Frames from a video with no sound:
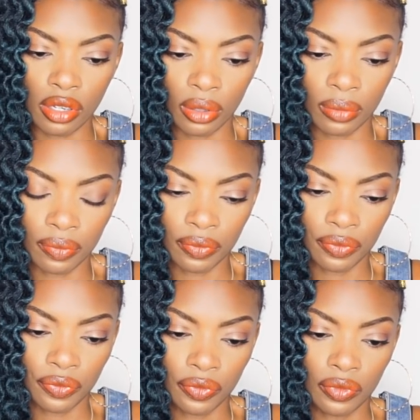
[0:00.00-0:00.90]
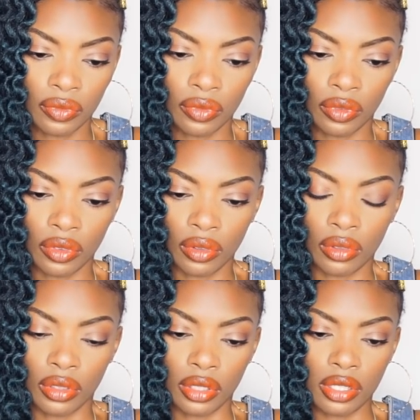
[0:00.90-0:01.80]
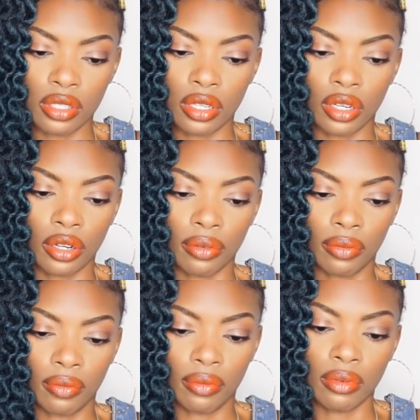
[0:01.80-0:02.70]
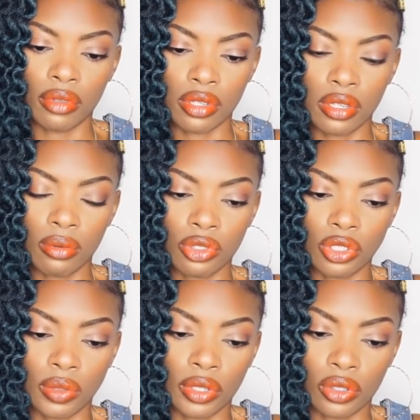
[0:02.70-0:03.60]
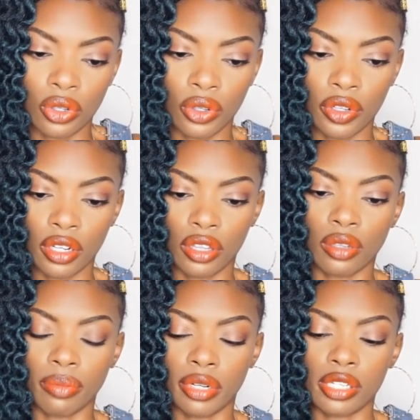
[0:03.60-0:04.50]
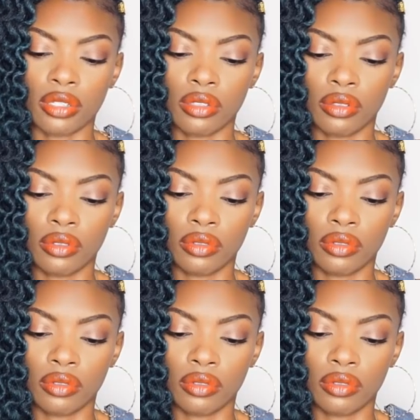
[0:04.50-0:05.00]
So let's see here. Let's see what's going on in the present.